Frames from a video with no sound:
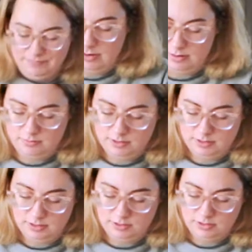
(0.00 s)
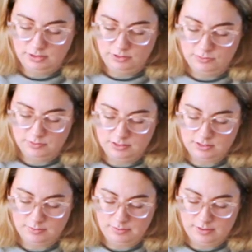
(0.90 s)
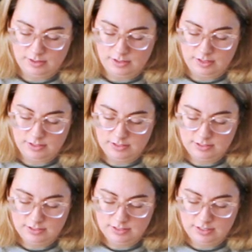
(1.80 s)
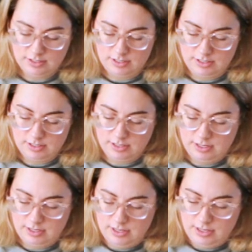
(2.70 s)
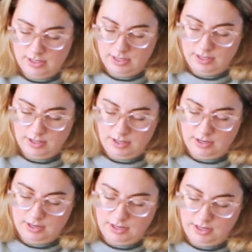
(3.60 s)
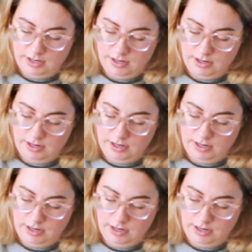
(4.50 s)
Now I'm just gonna scoop some of this into here.